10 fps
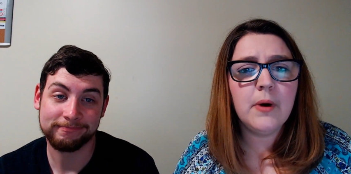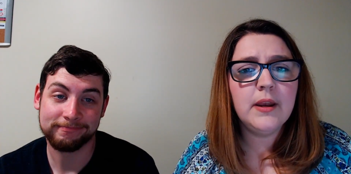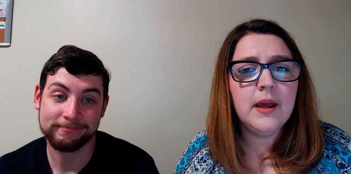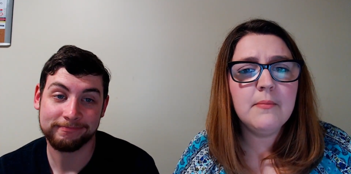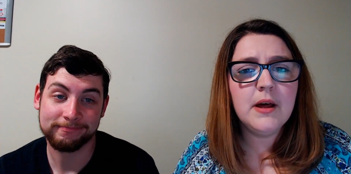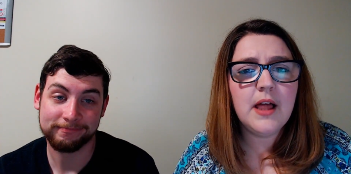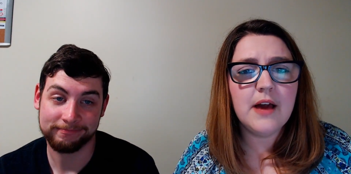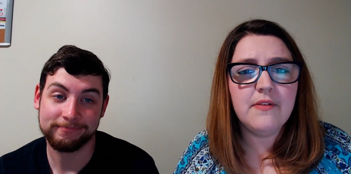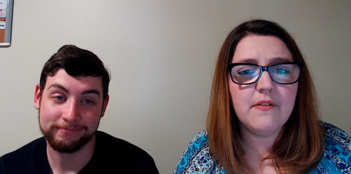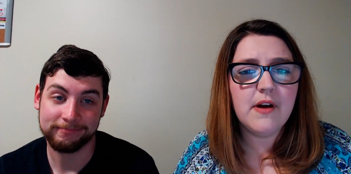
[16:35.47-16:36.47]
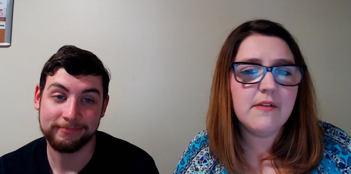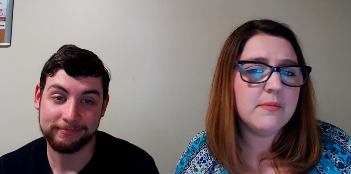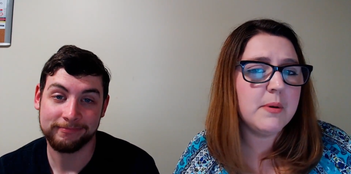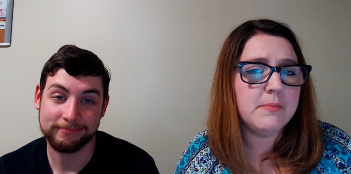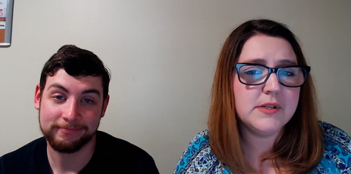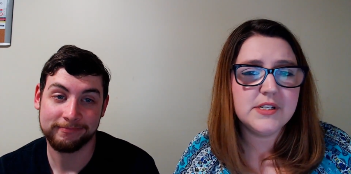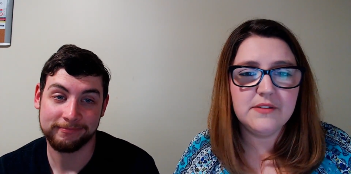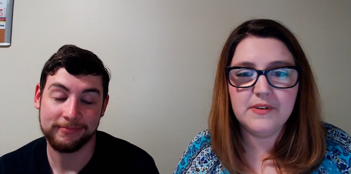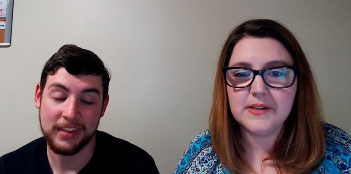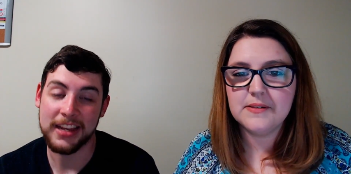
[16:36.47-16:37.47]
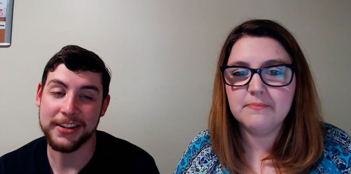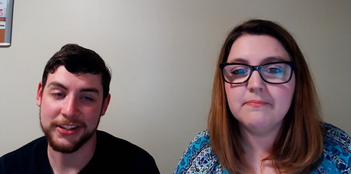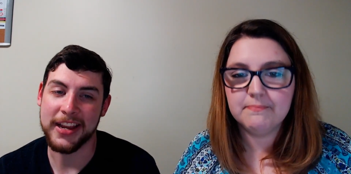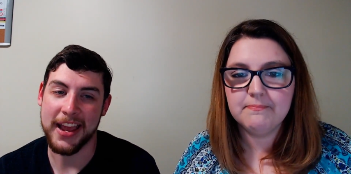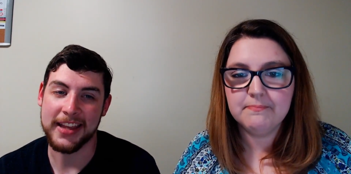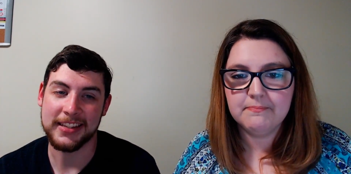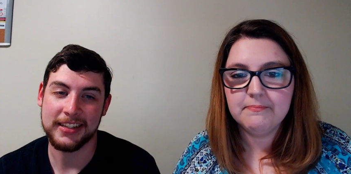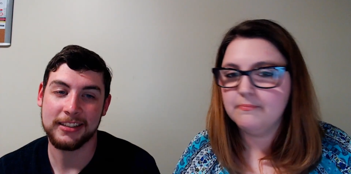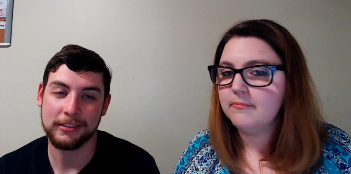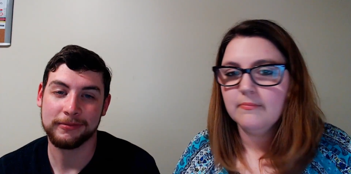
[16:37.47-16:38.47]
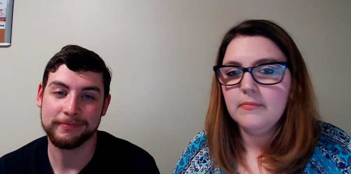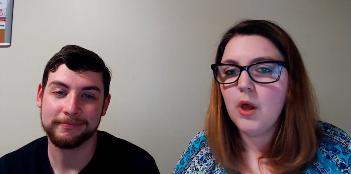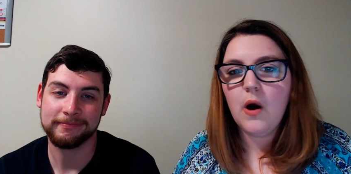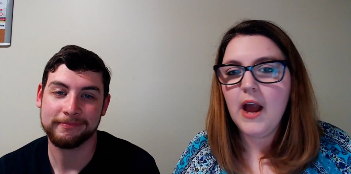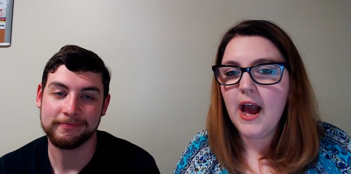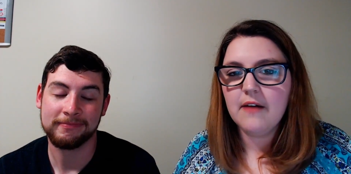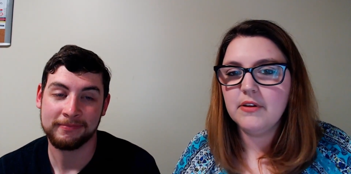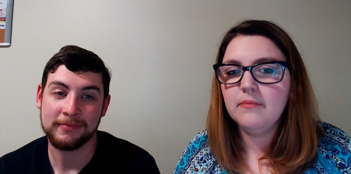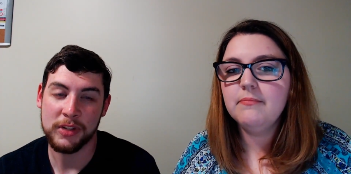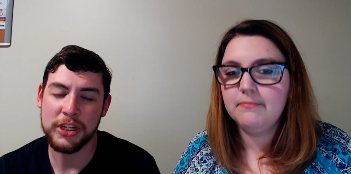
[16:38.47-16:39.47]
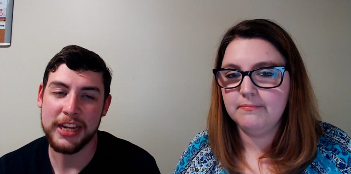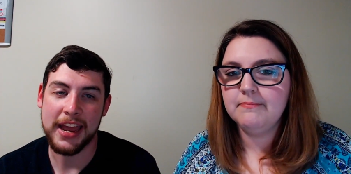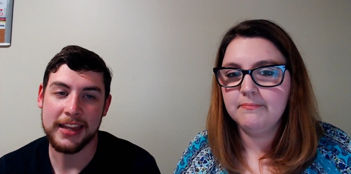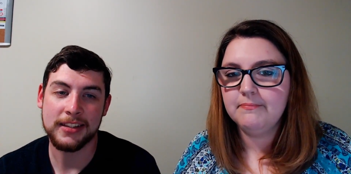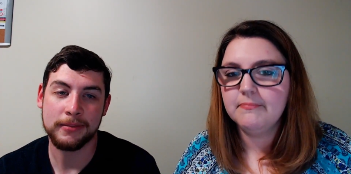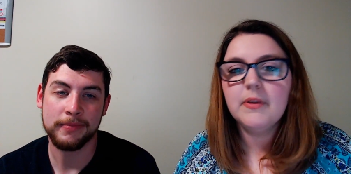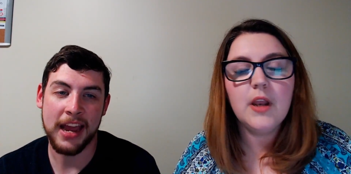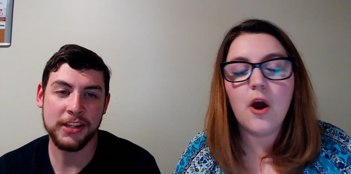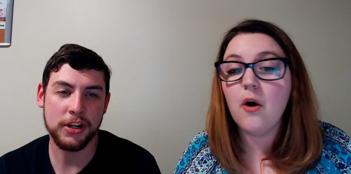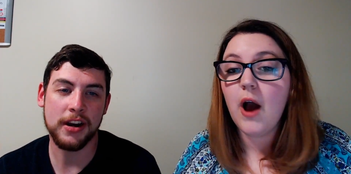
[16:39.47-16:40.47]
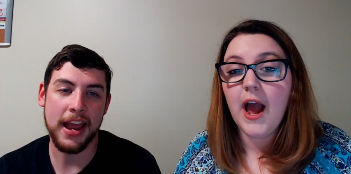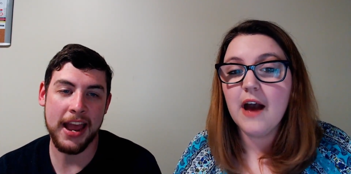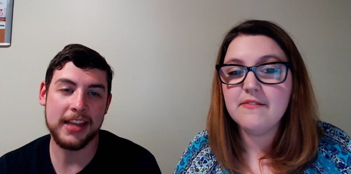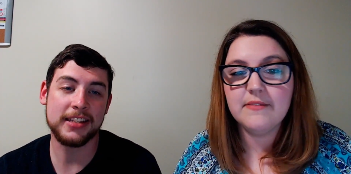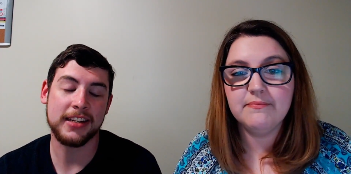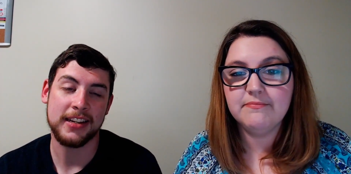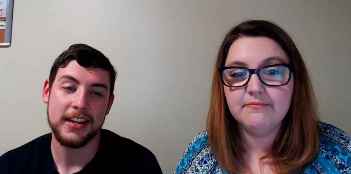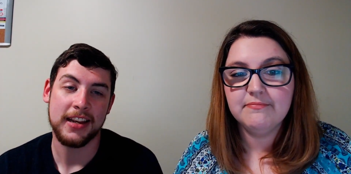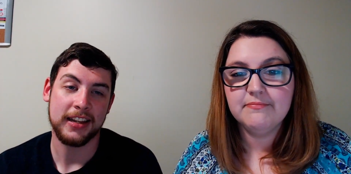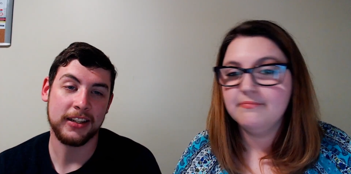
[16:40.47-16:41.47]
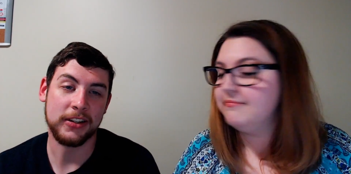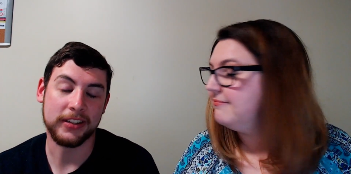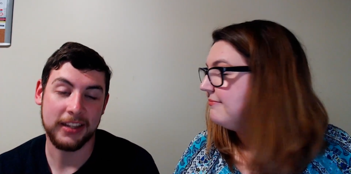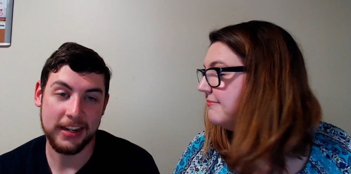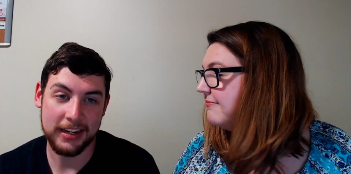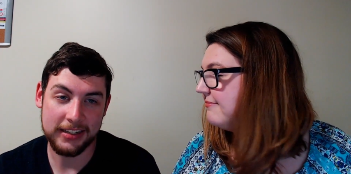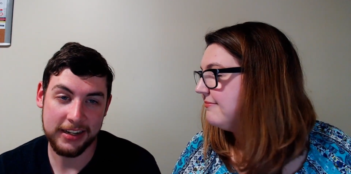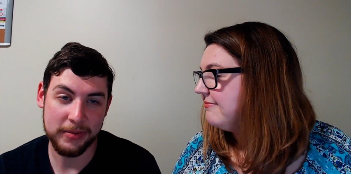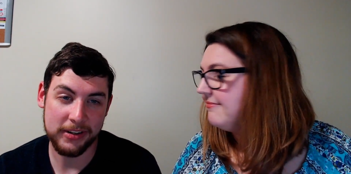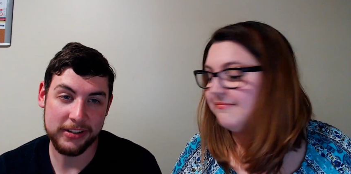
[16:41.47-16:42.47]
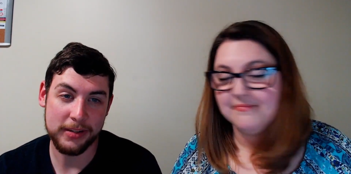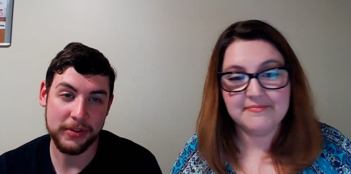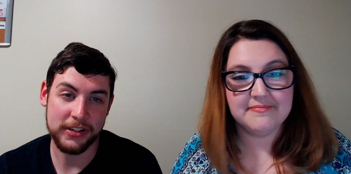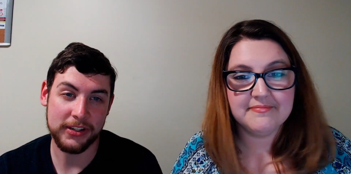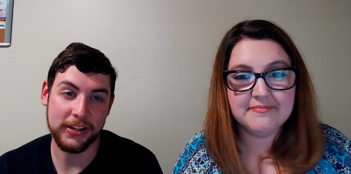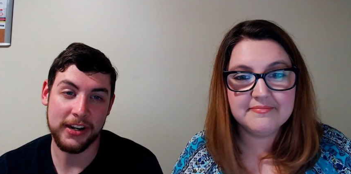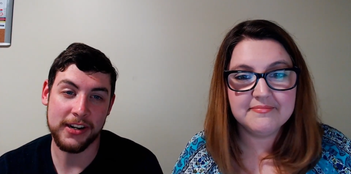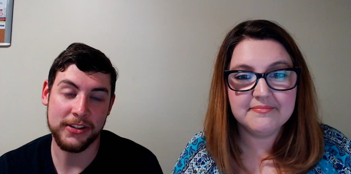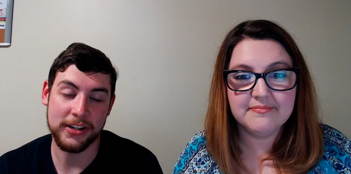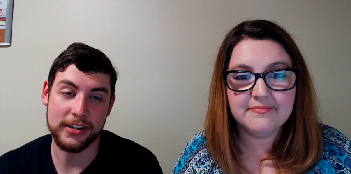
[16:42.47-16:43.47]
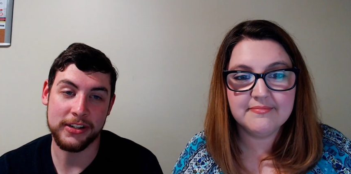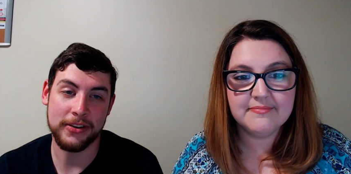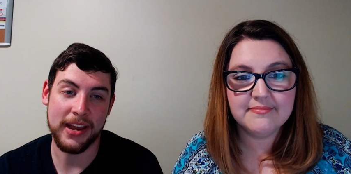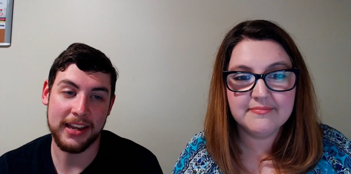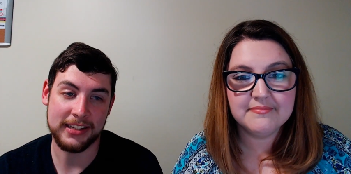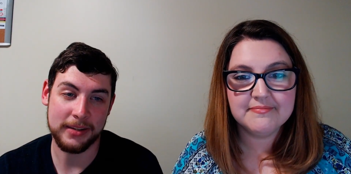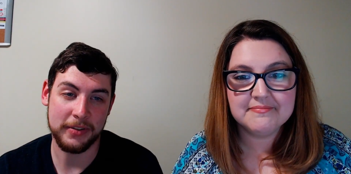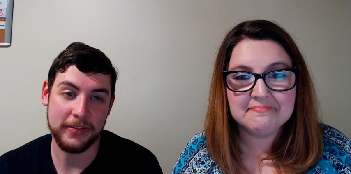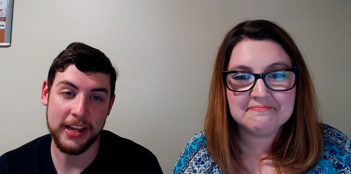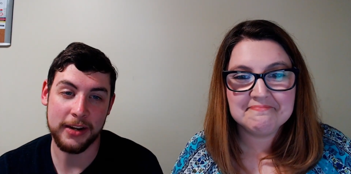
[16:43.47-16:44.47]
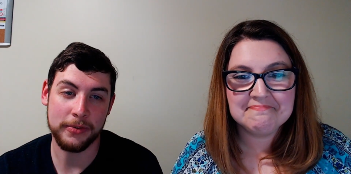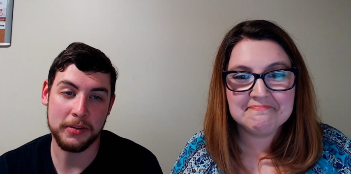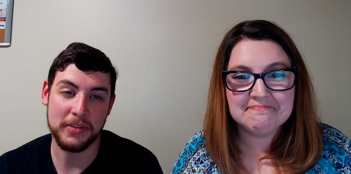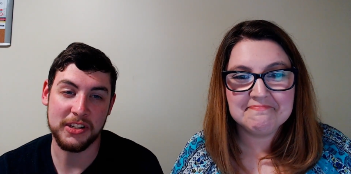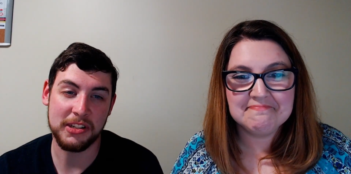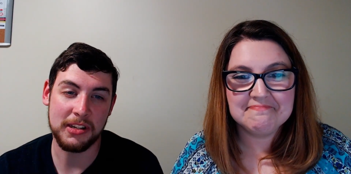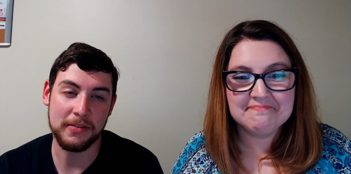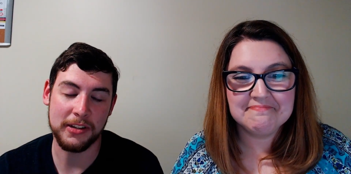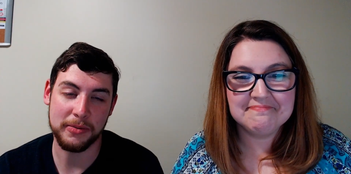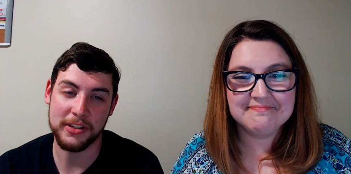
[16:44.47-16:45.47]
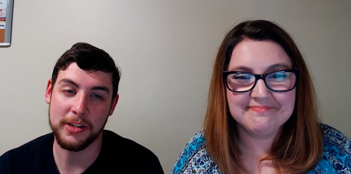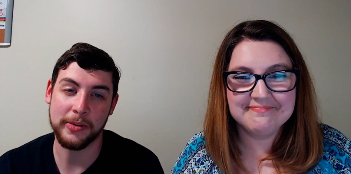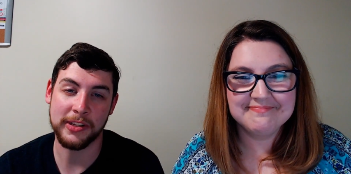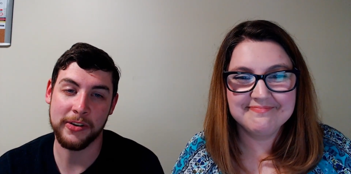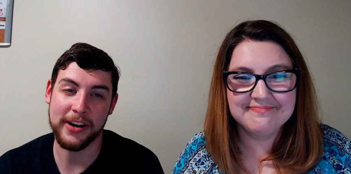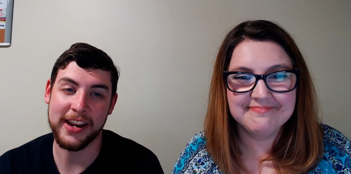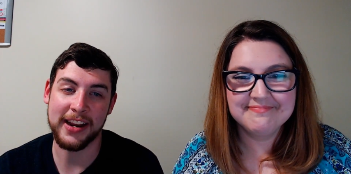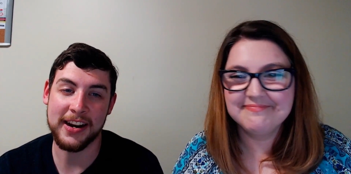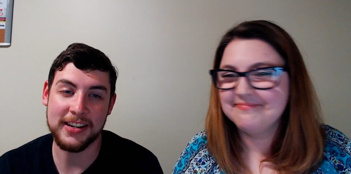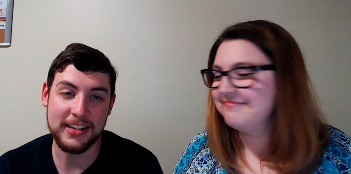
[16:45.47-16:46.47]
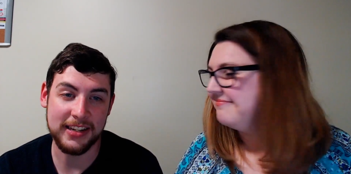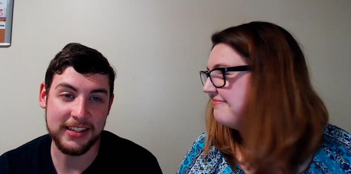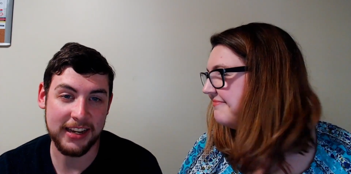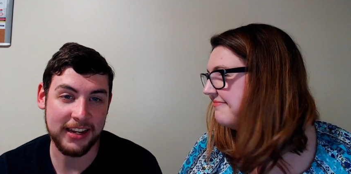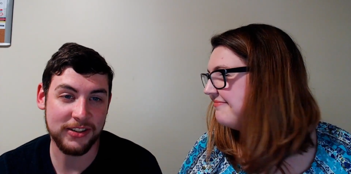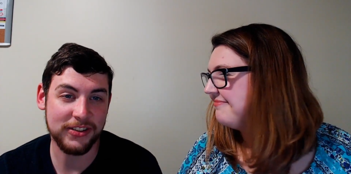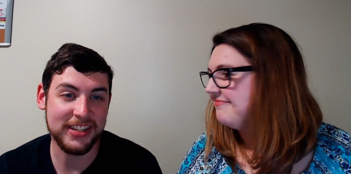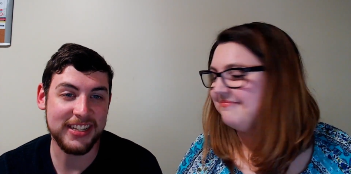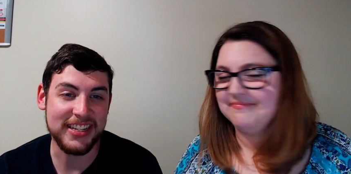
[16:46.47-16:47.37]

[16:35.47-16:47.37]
Speaker 1: one day in my life have I ever been mischievous. No, I haven't. Ask no, her, I haven't. ask.
Speaker 2: Look, the next time y'all see Mr. Larry at church, you ask him if Dana was mischievous when she was little, and I guarantee his answer is